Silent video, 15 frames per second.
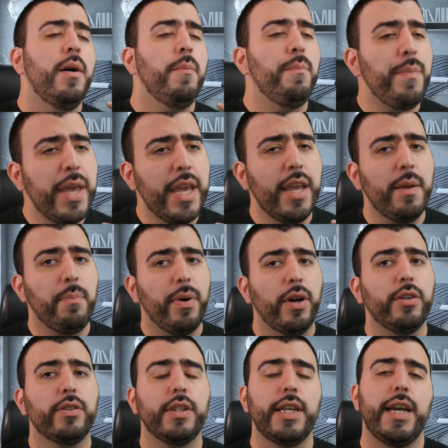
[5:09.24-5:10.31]
Me
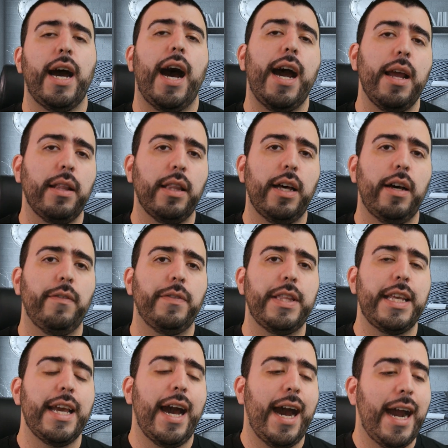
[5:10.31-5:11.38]
personally, I love
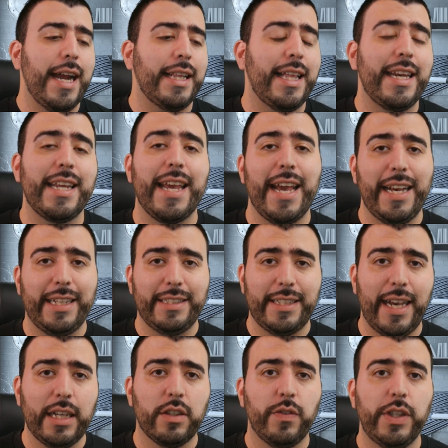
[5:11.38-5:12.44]
the highlighting any
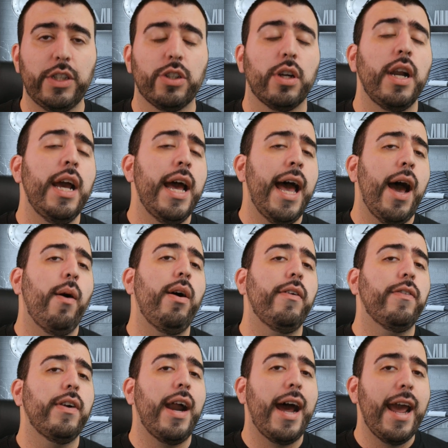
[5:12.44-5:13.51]
text feature.
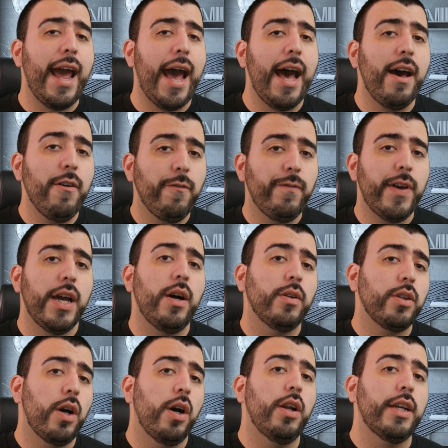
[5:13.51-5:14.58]
However, I have
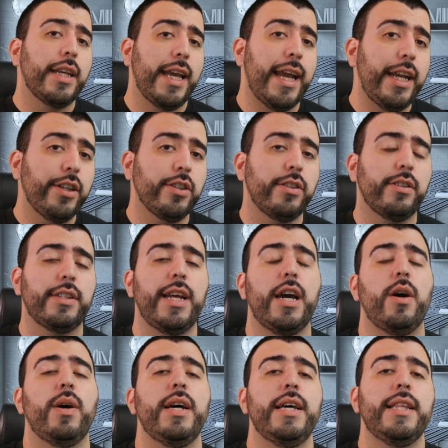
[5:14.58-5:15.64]
found on occasions
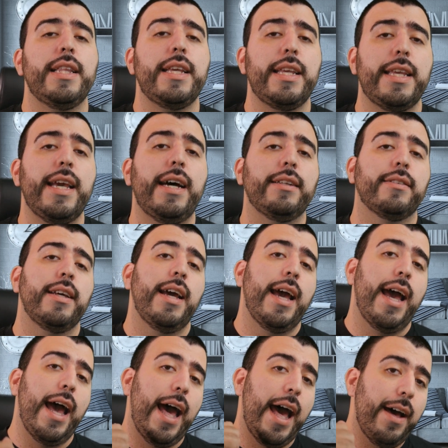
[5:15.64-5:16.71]
now that yes,
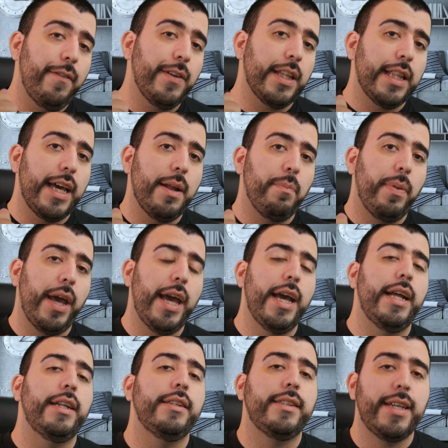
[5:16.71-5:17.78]
having that
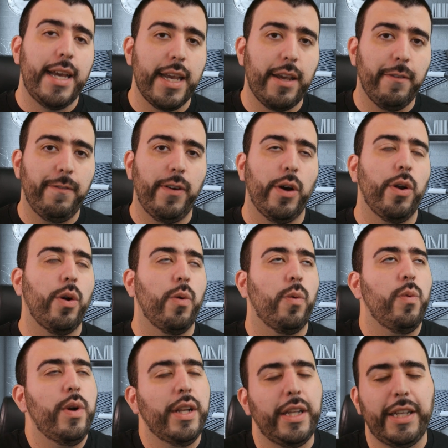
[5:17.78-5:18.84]
pen take a photo
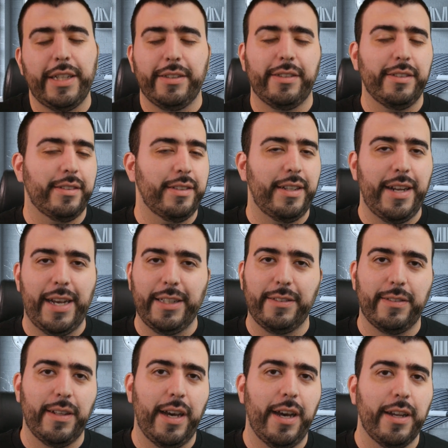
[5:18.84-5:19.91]
really is just a
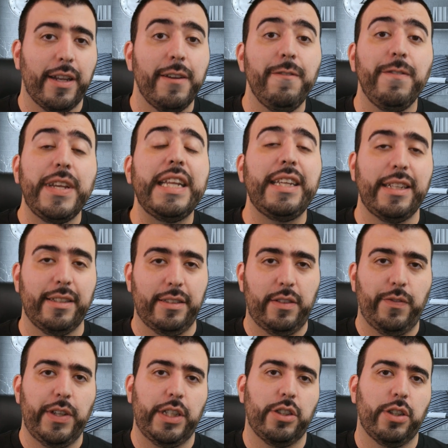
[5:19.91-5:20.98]
nice uh,
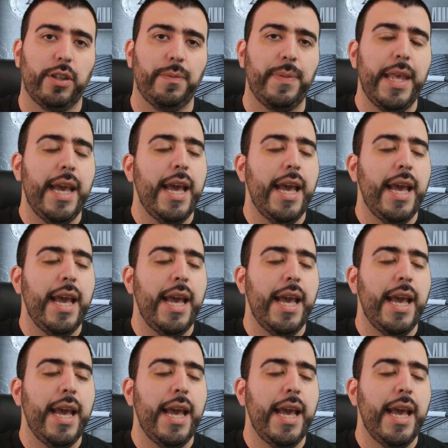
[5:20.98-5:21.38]
convenience feature